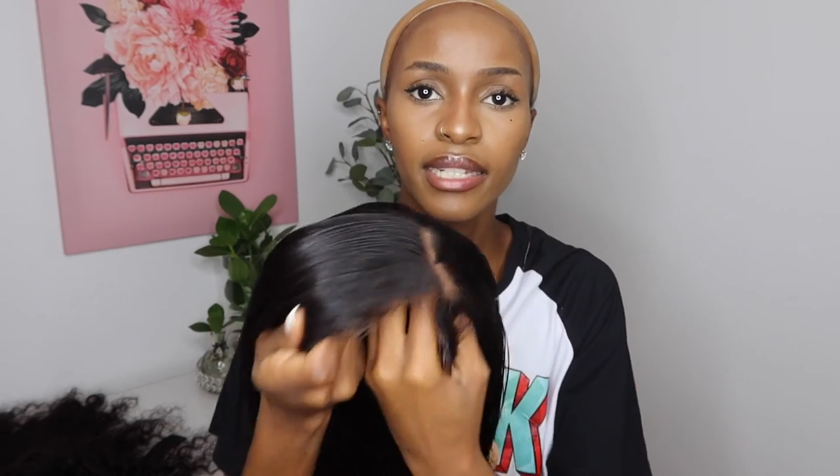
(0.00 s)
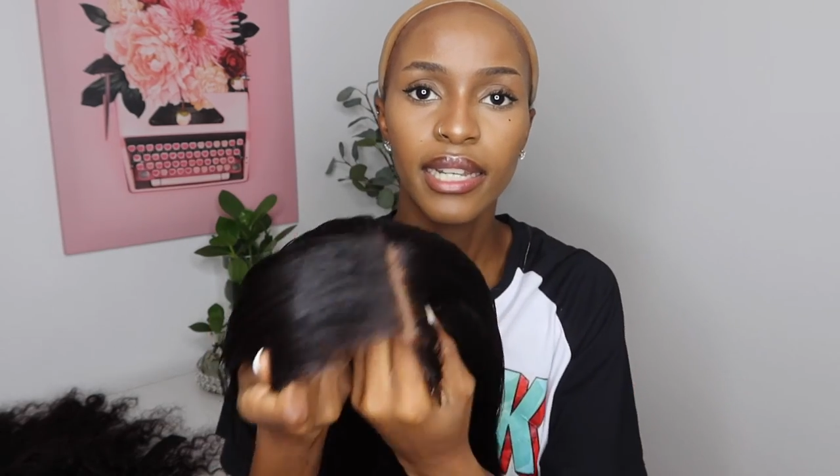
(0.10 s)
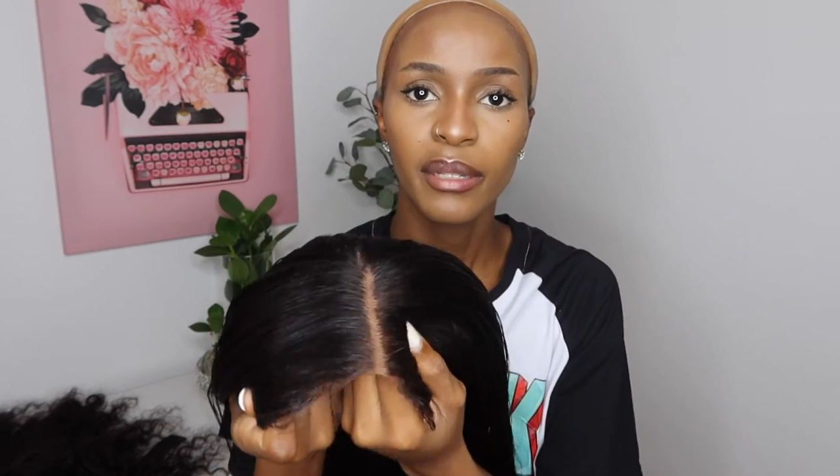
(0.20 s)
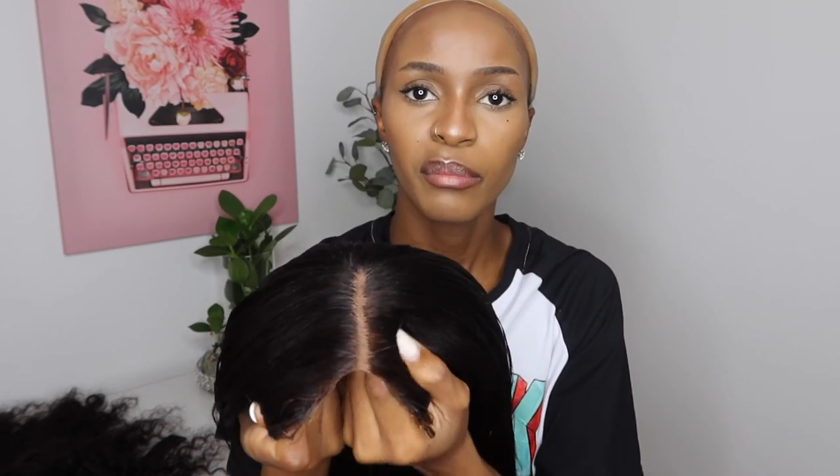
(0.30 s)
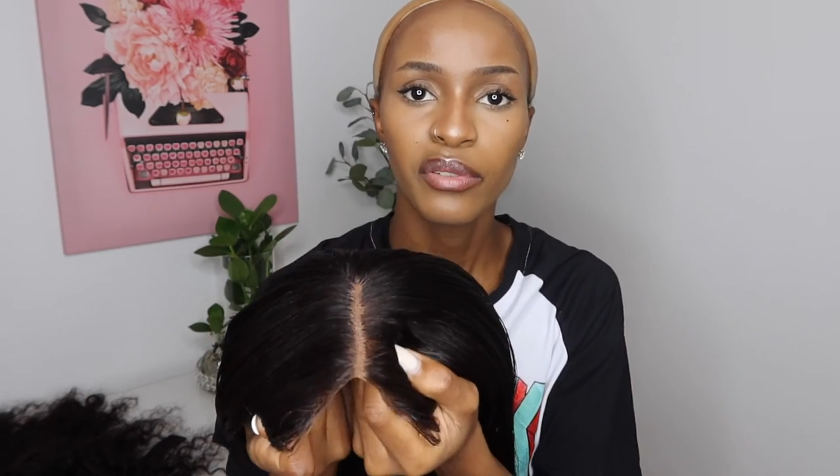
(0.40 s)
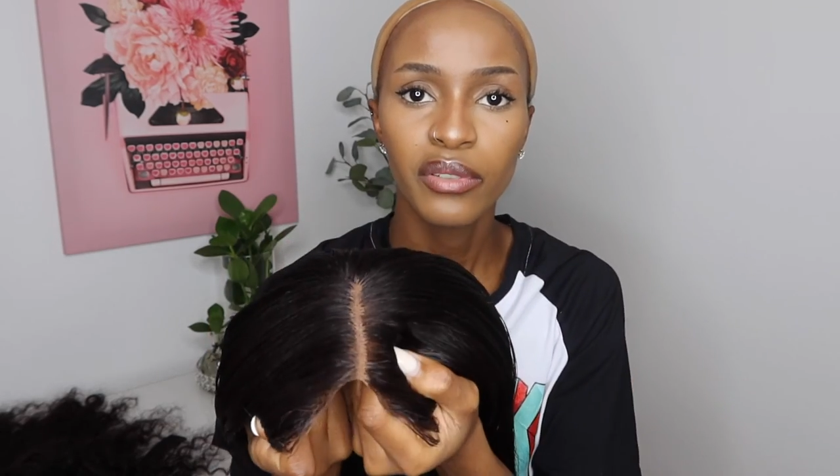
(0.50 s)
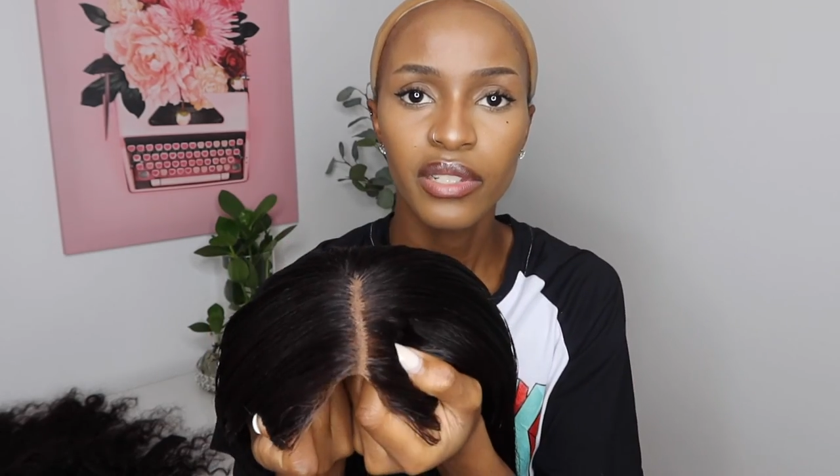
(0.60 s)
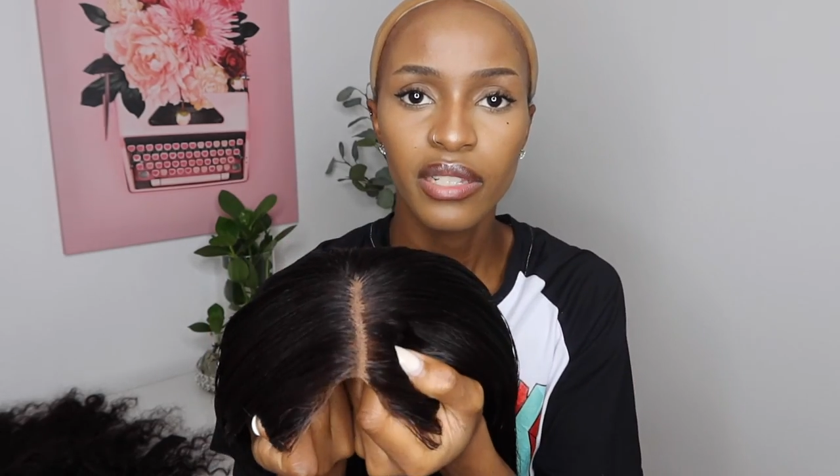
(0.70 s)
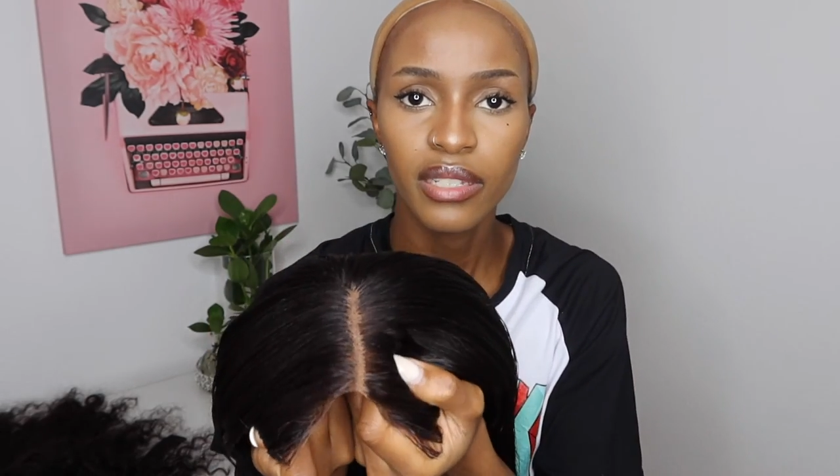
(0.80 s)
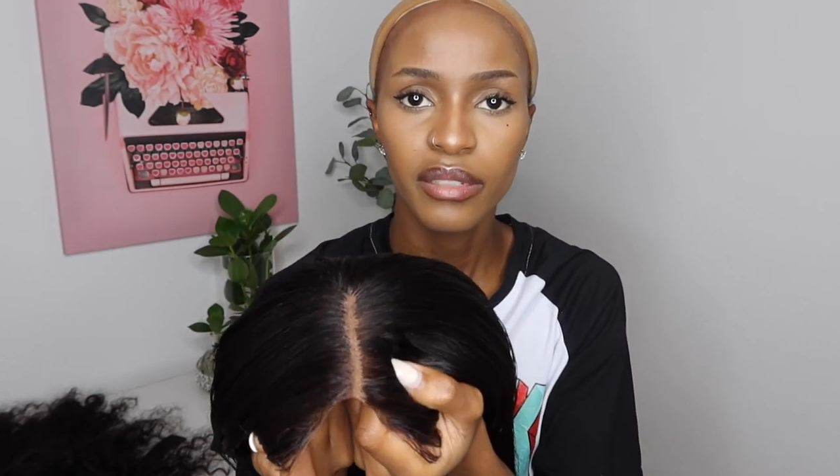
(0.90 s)
I put
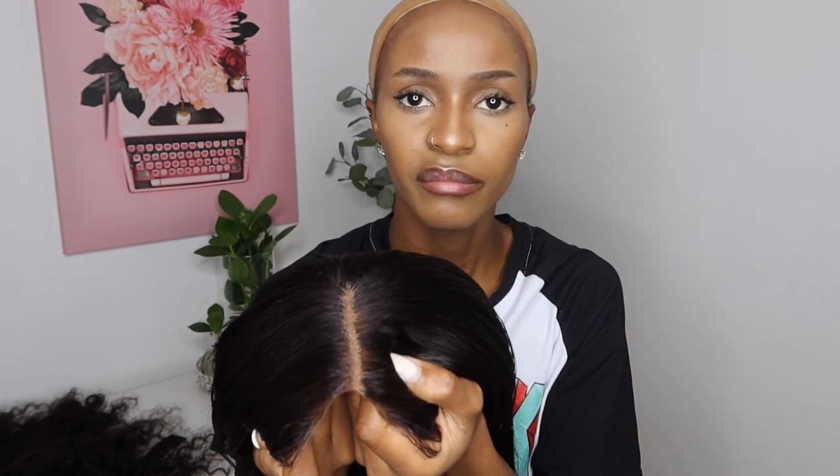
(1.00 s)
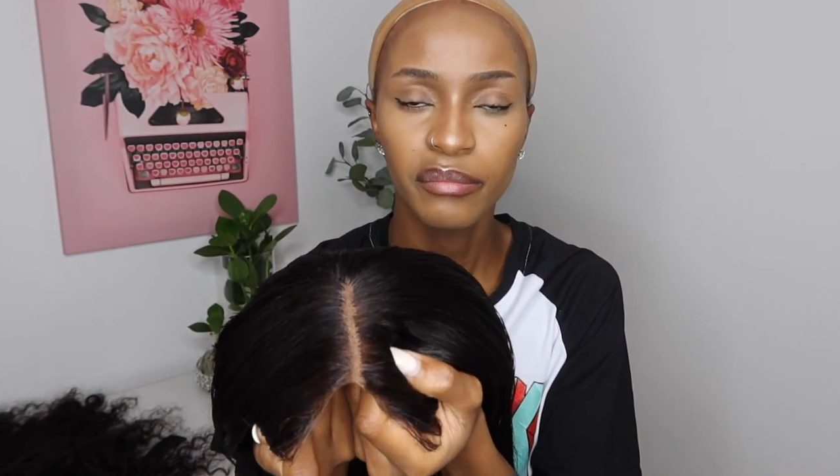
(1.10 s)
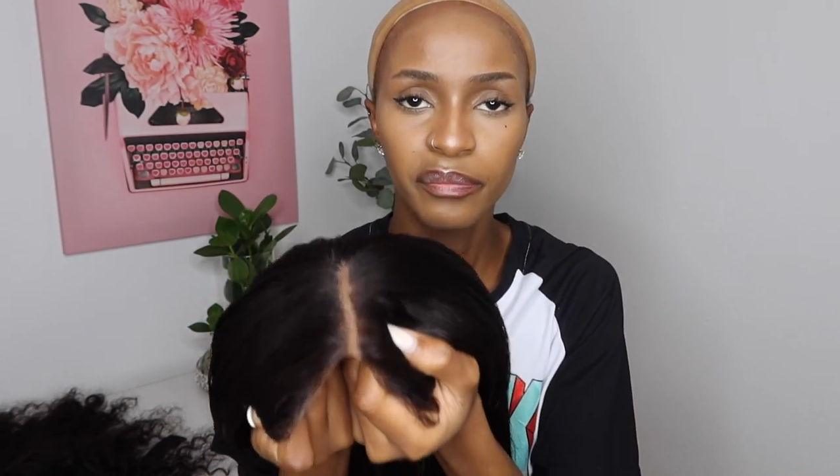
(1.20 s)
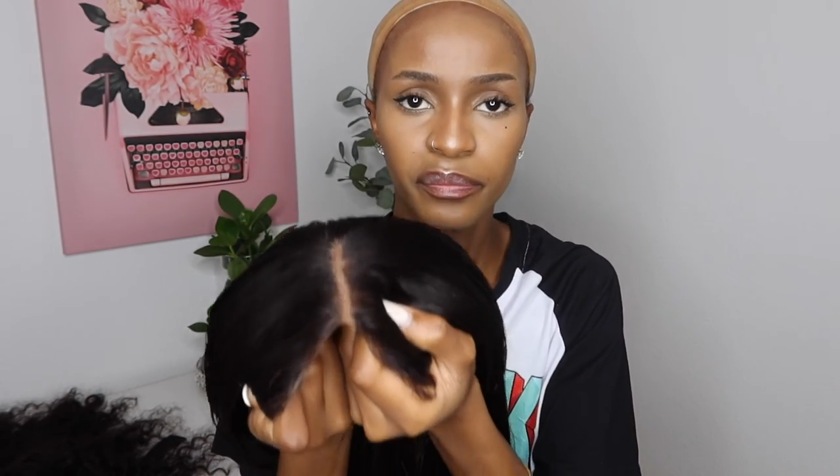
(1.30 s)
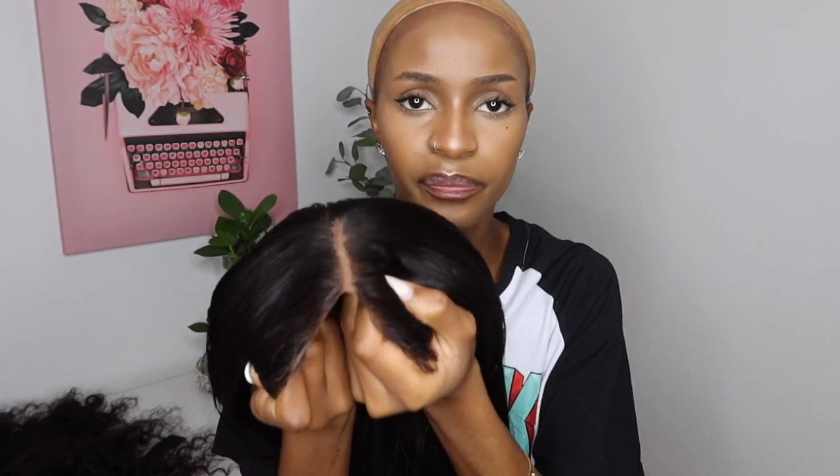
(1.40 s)
some